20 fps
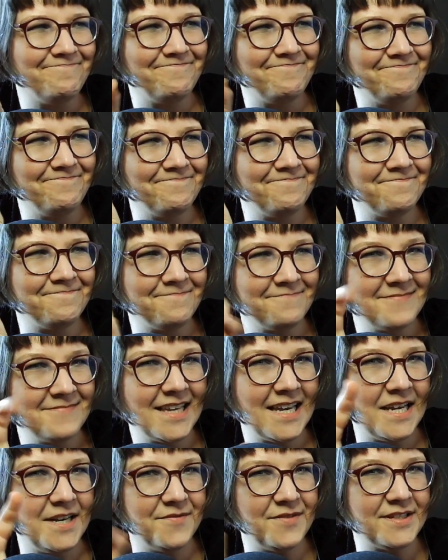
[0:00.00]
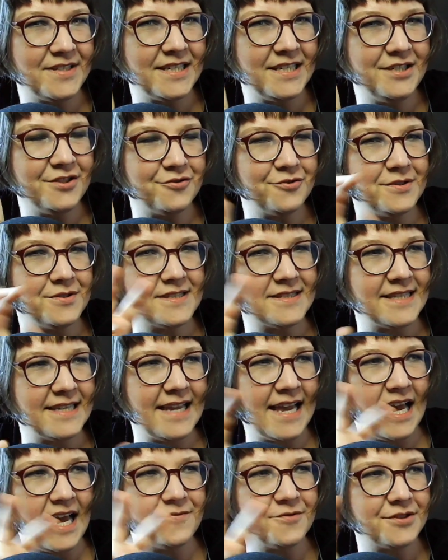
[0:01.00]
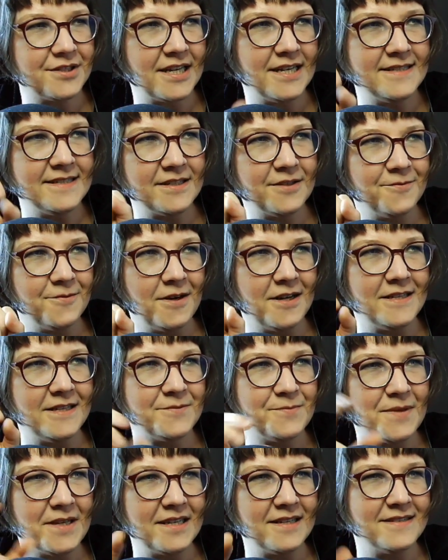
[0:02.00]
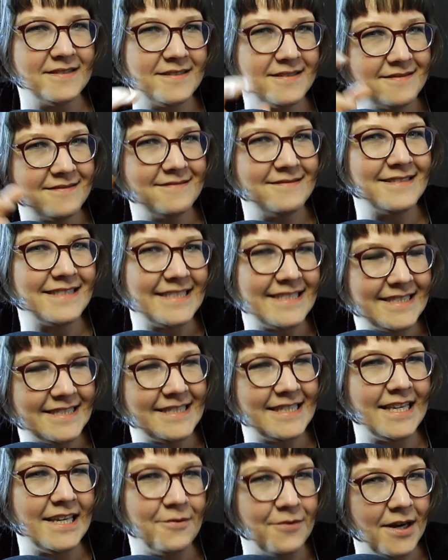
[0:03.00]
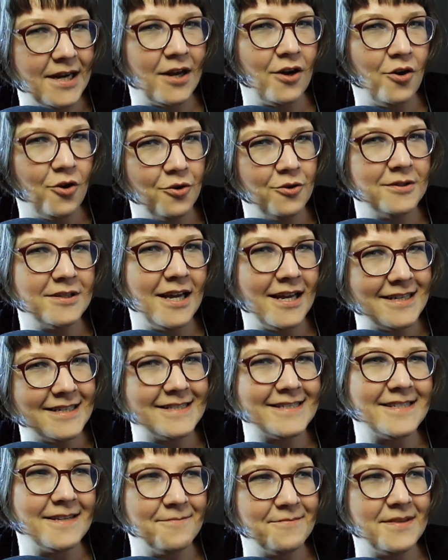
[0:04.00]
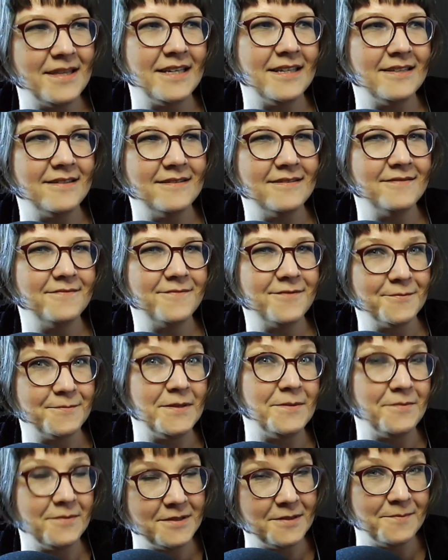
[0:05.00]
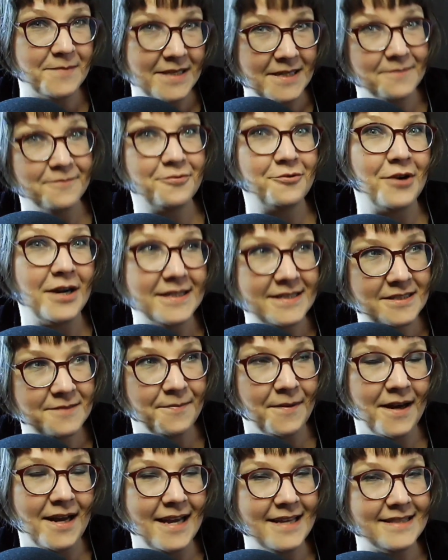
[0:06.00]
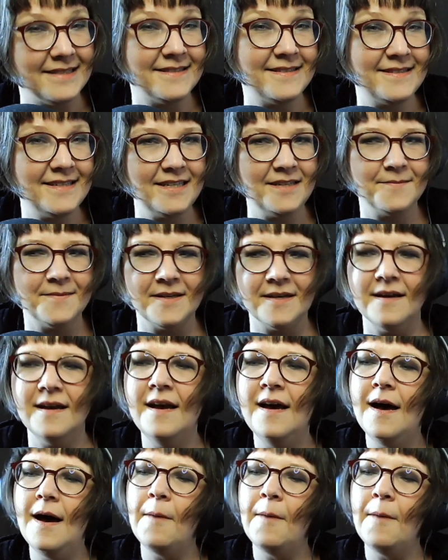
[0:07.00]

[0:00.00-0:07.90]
mm, kind of a dangerous thing advertising wise because you want to hold on to something for people to be impressed by at the cinema.